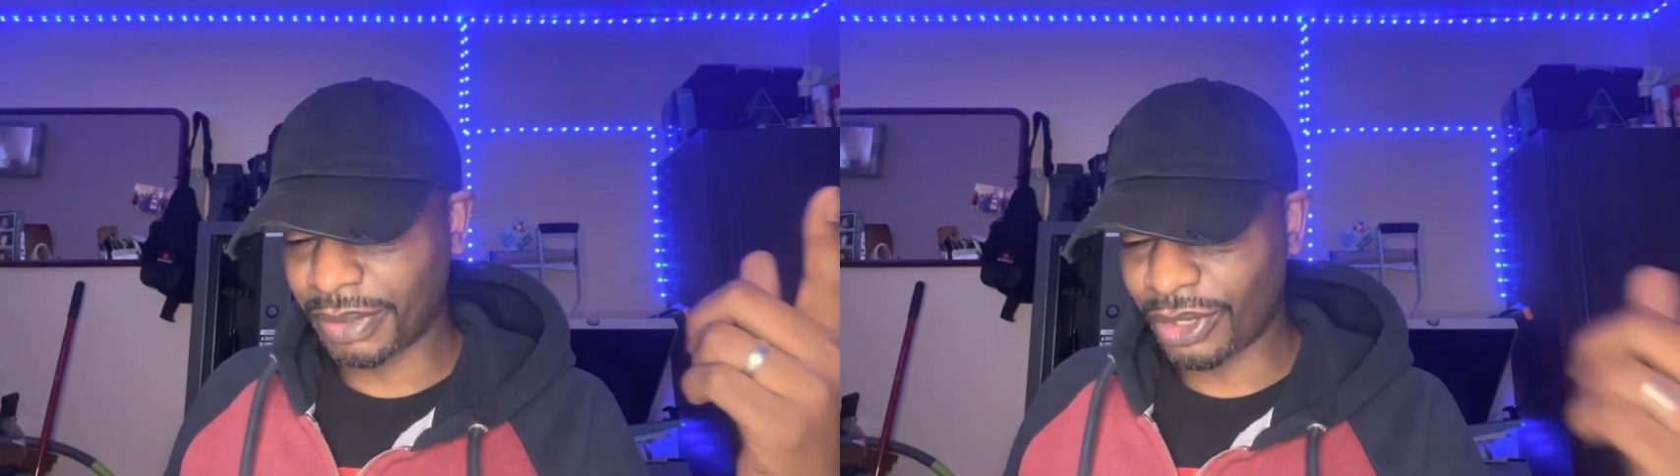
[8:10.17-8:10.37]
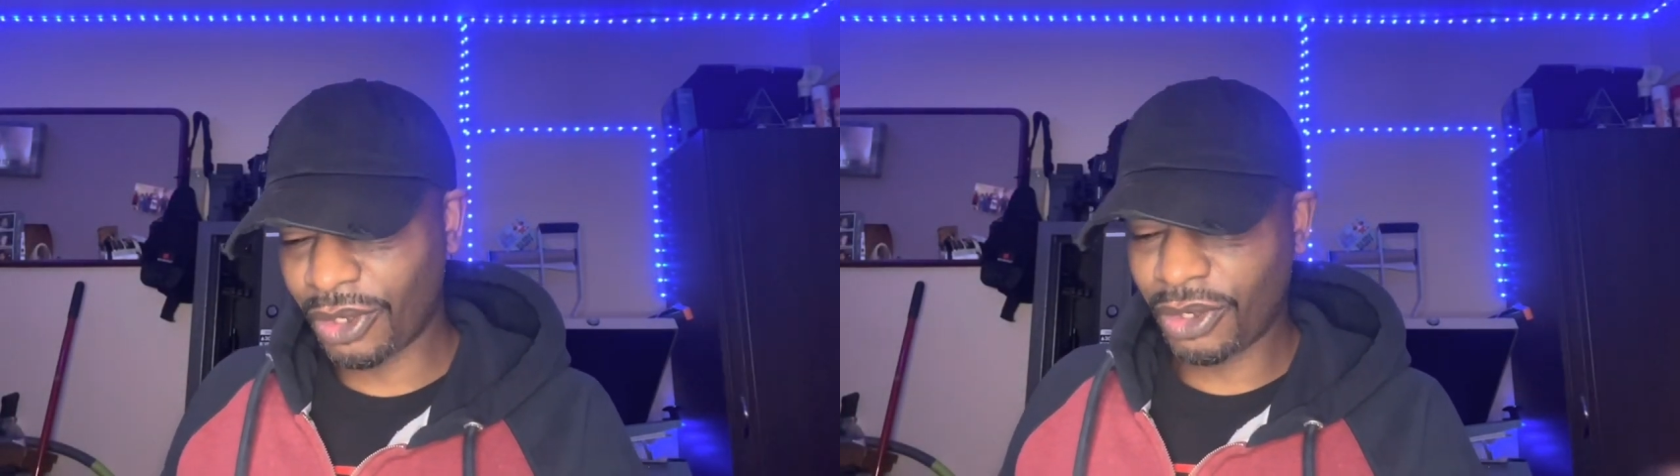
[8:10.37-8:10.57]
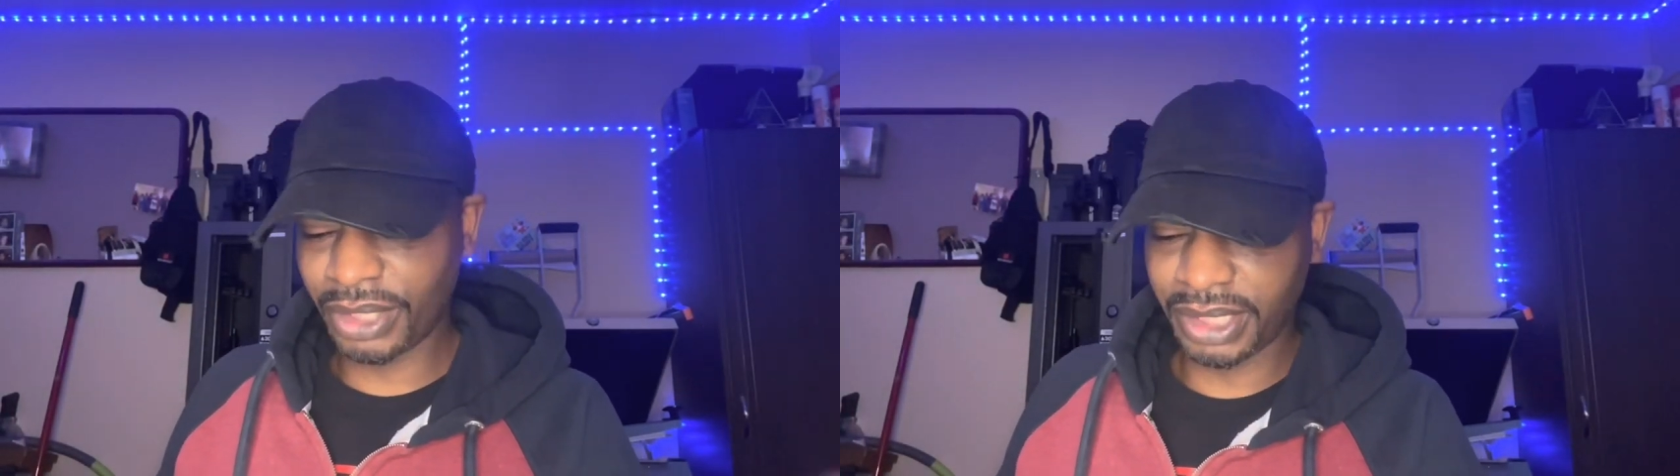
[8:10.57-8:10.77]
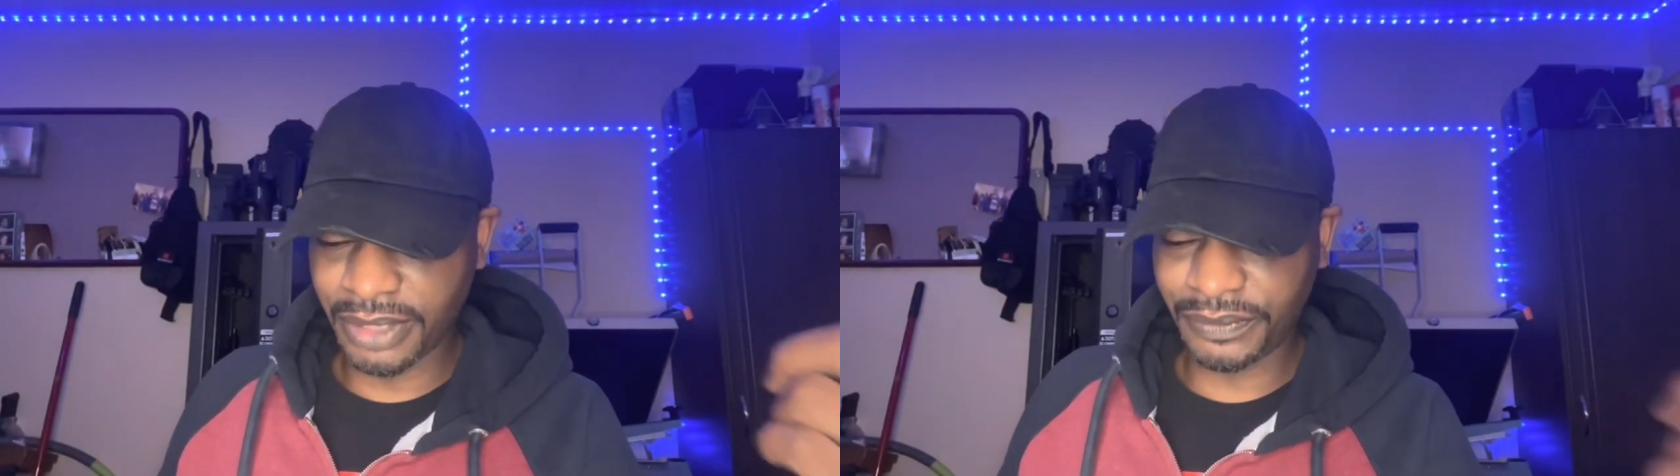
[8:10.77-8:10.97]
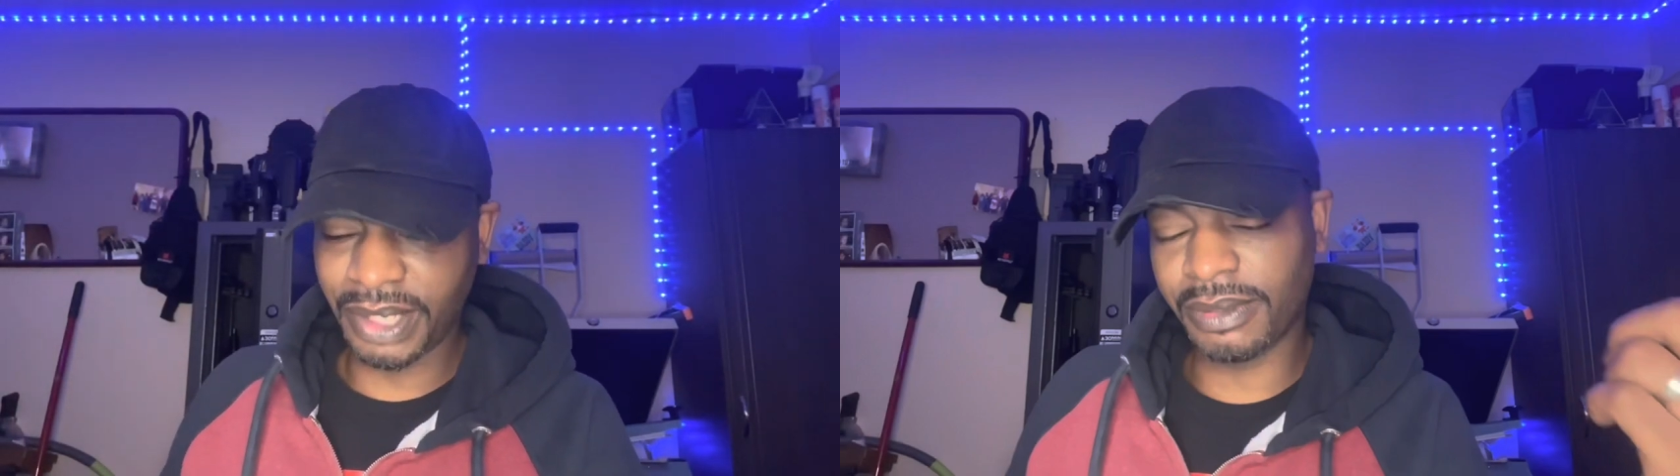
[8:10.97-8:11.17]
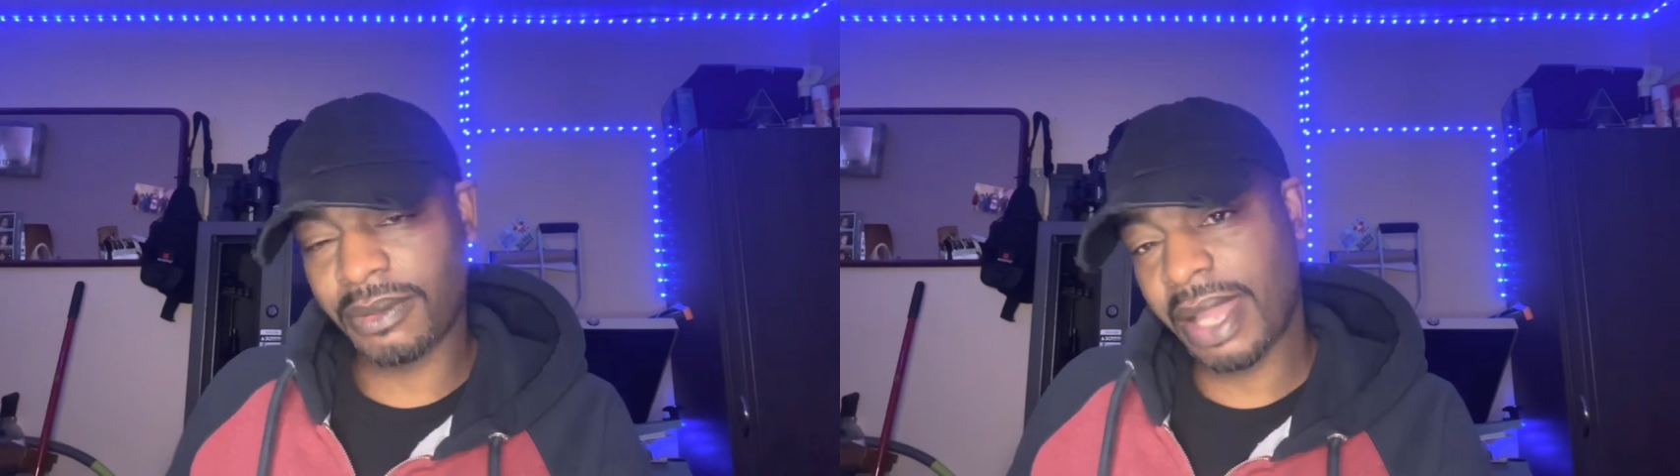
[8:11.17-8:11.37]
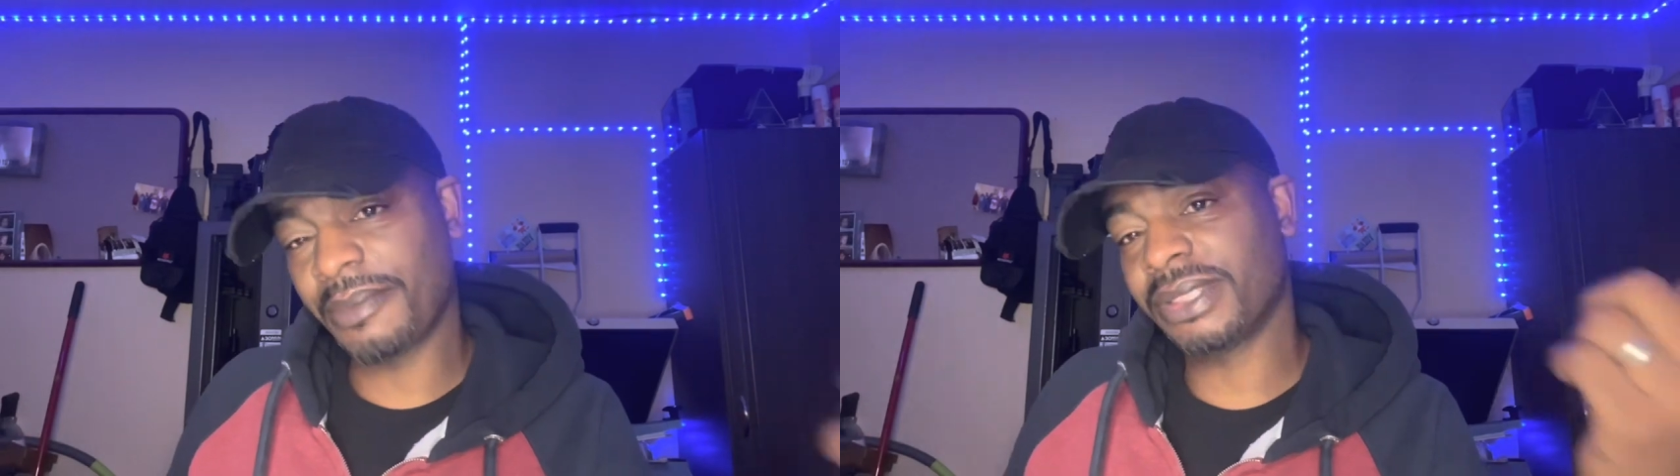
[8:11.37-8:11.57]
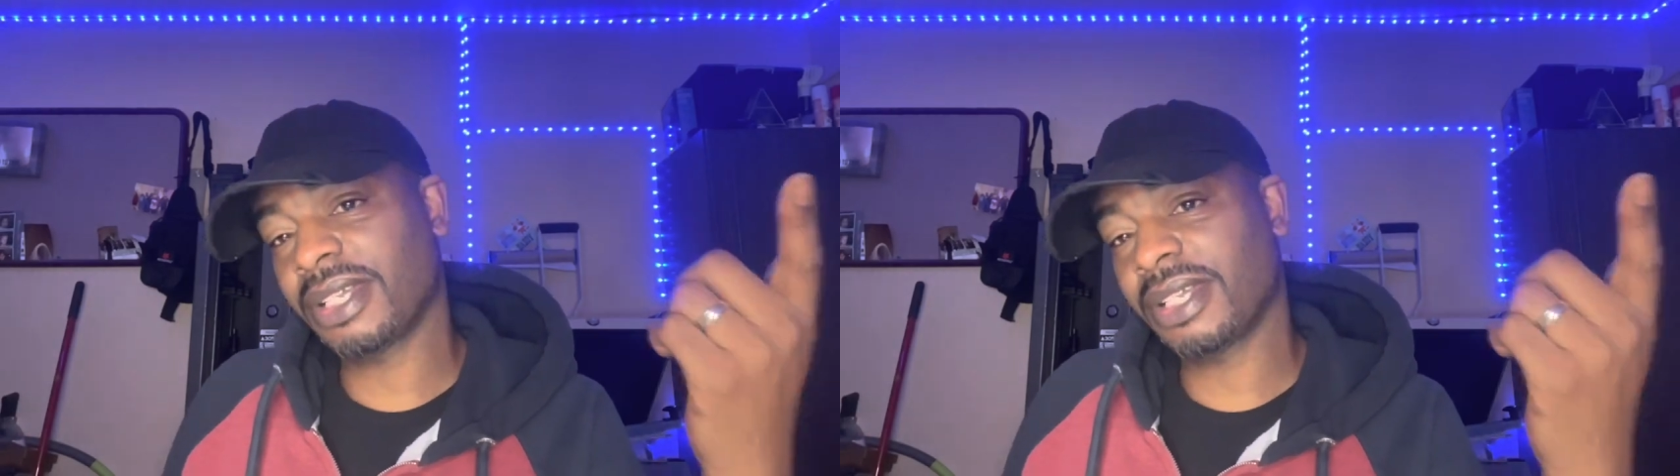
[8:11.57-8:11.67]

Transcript: but all NFA requirements